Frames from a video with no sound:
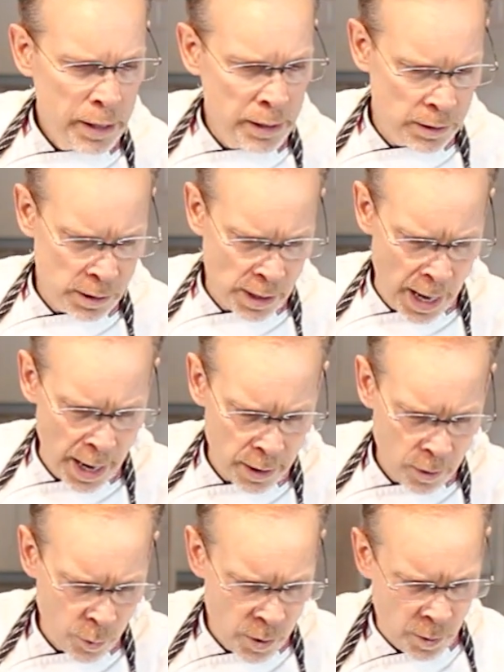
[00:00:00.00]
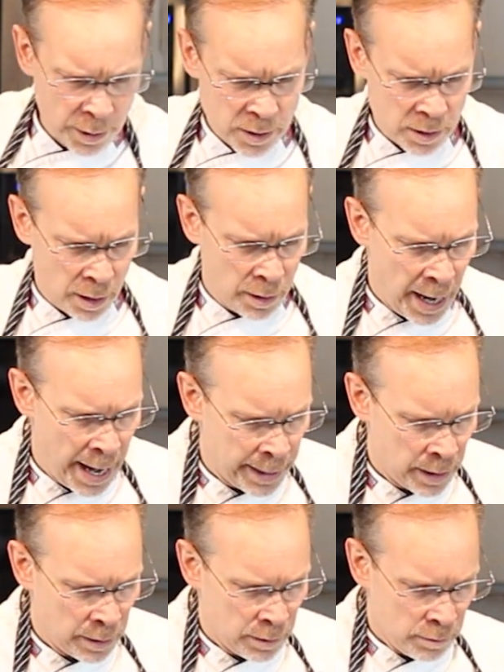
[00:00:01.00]
is I want to start
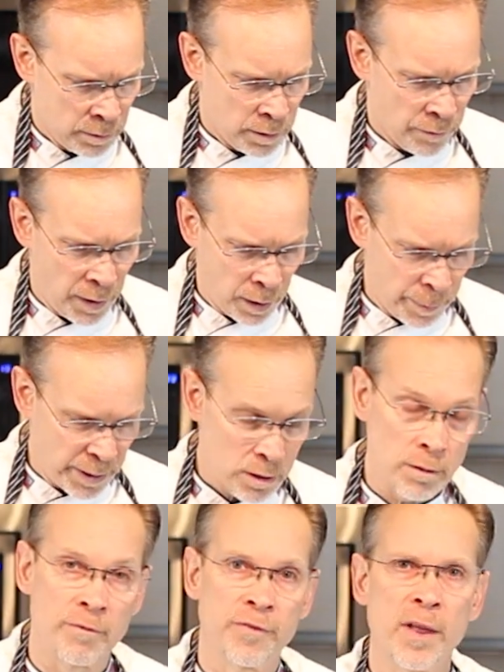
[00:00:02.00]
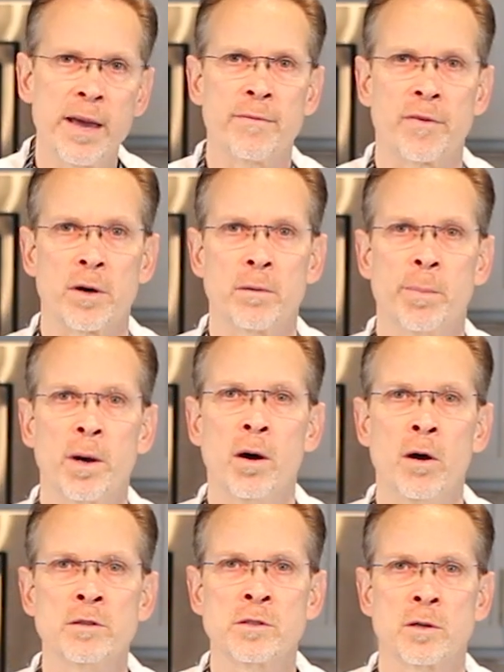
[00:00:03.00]
developing some flavor, but
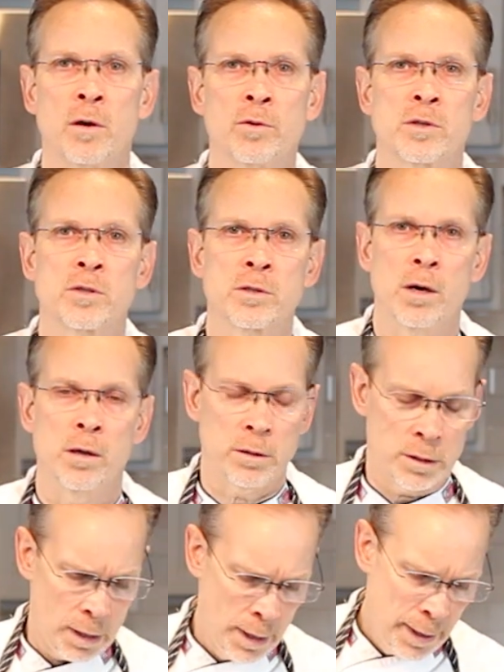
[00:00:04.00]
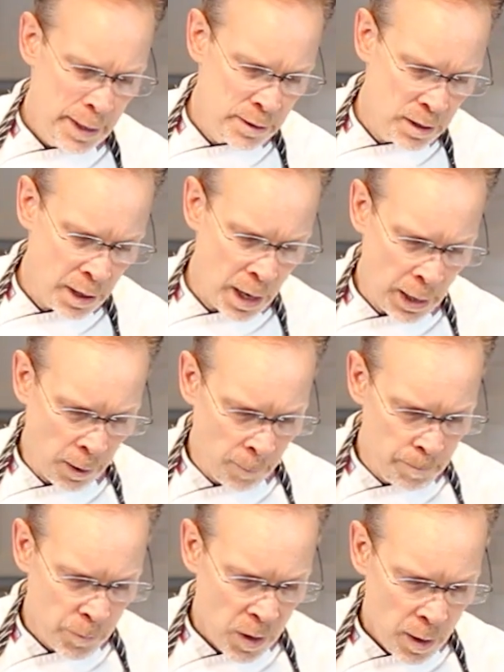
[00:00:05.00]
also the salt is going to
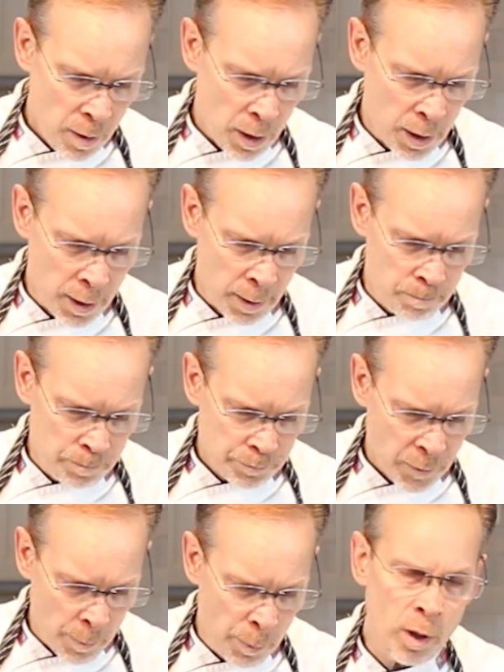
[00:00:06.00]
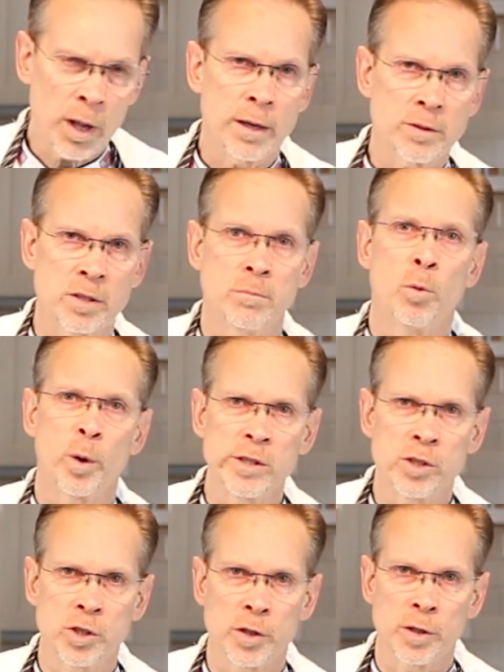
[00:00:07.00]
help pull out some
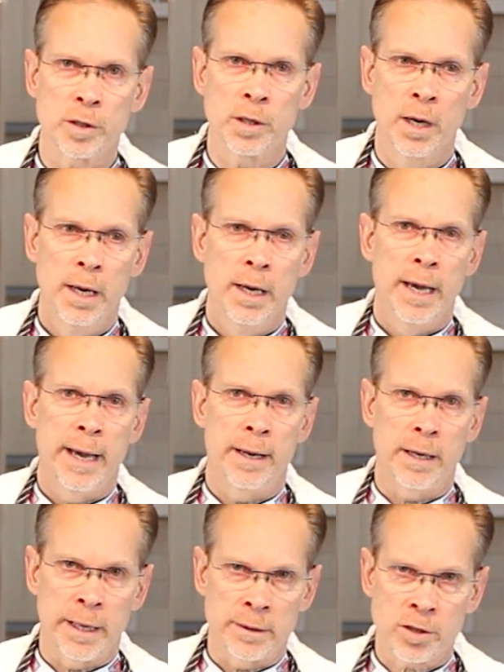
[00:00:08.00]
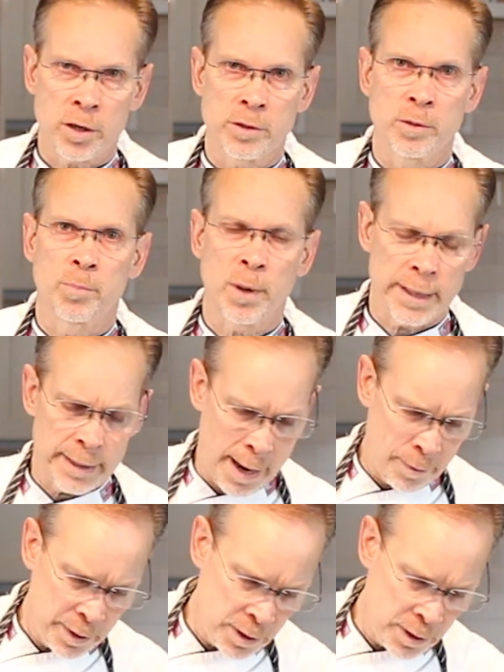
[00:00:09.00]
moisture and start to break down